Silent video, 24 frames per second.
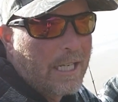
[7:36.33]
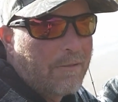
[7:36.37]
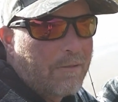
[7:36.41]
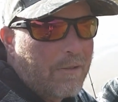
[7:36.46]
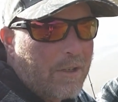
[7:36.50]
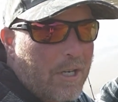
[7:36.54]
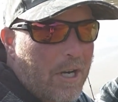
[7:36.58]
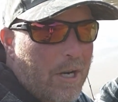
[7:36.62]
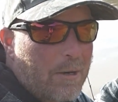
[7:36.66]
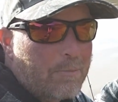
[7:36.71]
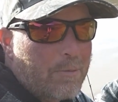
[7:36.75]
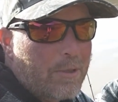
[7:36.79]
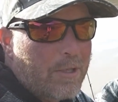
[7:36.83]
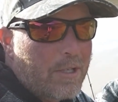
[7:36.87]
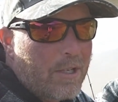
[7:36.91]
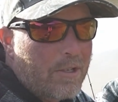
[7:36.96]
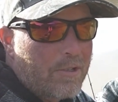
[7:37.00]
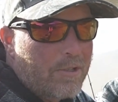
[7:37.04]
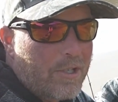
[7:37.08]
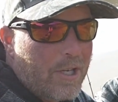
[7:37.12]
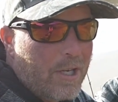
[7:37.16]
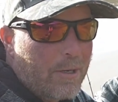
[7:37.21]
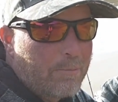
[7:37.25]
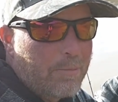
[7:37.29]
If the carp are in
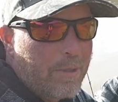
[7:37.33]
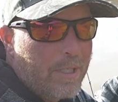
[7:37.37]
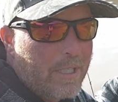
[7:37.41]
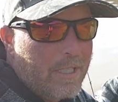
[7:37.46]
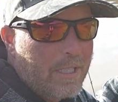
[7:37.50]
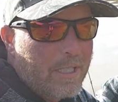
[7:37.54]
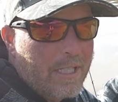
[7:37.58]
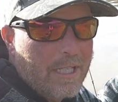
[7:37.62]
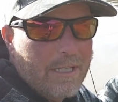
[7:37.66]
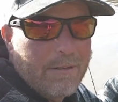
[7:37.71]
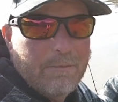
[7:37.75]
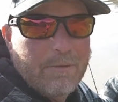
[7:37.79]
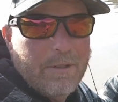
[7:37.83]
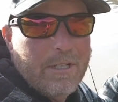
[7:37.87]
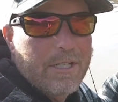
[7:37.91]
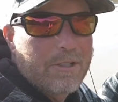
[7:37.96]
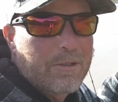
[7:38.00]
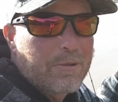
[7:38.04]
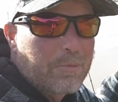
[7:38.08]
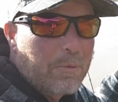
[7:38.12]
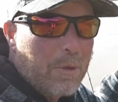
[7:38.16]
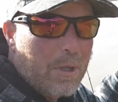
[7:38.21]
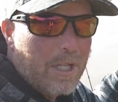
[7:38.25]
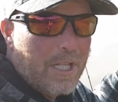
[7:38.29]
there jumping, even with
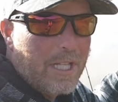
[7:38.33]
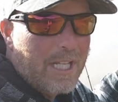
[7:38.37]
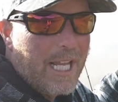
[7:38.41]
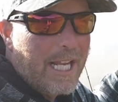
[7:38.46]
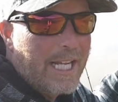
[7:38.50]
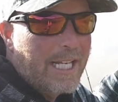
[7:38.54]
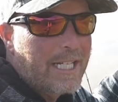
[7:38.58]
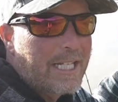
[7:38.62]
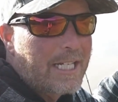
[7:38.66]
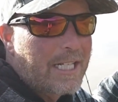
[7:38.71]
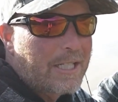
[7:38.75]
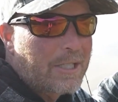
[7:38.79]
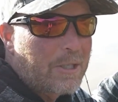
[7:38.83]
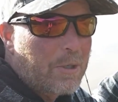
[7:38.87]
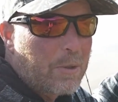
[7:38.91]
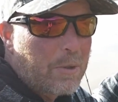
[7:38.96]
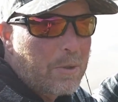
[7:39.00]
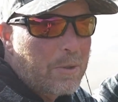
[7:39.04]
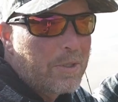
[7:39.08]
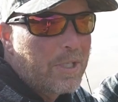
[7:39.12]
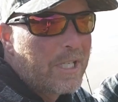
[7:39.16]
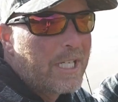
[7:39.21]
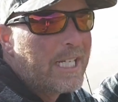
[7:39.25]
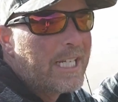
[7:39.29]
these swollen lake and it
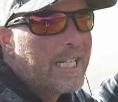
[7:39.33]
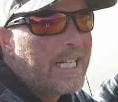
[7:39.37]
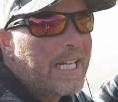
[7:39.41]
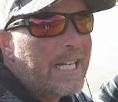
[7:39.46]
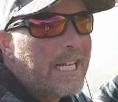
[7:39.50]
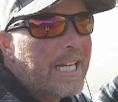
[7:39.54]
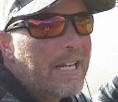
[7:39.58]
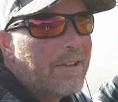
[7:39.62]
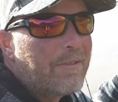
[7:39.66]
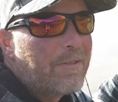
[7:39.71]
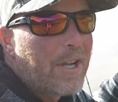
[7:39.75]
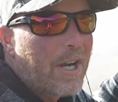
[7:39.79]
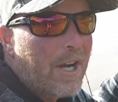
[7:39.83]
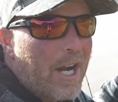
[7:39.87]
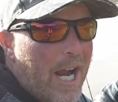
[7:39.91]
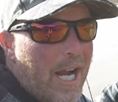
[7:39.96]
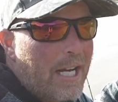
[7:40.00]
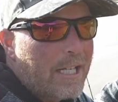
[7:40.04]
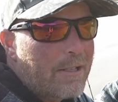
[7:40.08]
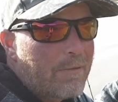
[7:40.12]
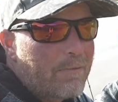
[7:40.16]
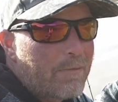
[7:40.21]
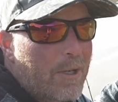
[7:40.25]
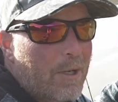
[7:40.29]
cold, if they're
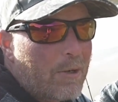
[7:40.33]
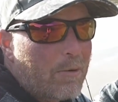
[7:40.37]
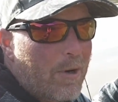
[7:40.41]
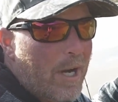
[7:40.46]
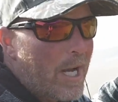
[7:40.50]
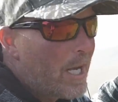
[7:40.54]
active and they're